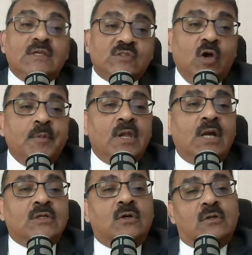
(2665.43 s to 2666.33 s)
Saumya
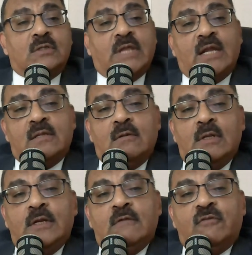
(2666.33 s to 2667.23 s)
Rathor, category
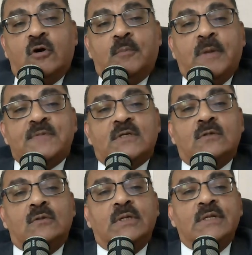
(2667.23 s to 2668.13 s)
leader for
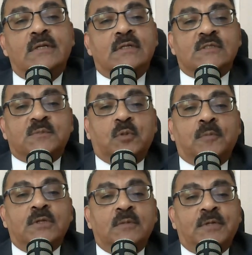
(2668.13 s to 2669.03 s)
PepsiCo India's
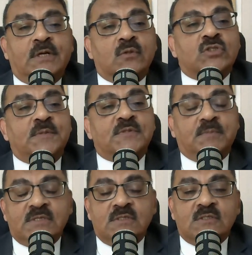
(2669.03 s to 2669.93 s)
popular potato chips
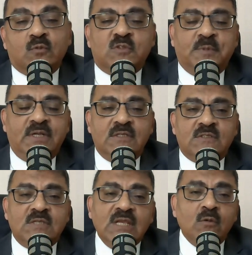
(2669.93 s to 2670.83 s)
business, was my
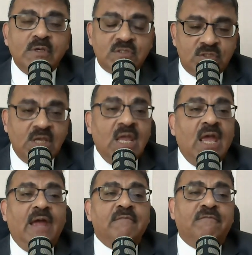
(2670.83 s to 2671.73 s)
distinguished
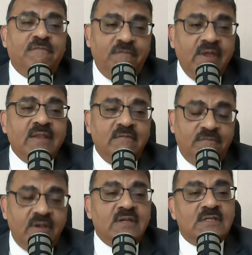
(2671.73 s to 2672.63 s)
and very,
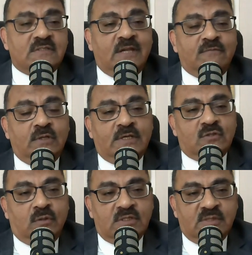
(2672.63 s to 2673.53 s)
very insightful guest
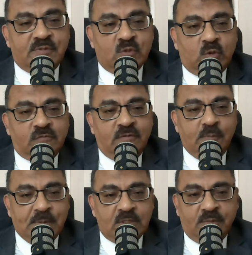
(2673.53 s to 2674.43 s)
on this episode of
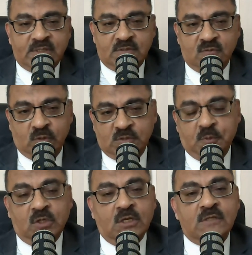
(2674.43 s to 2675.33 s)
MVP, the Master's Voice
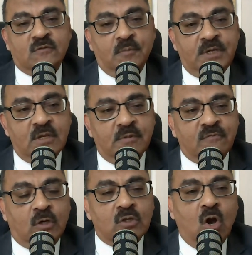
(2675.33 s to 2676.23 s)
podcast from
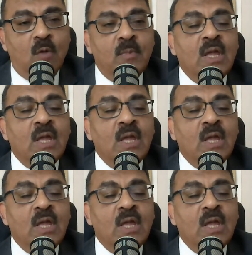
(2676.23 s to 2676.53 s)
MediaBrief.com.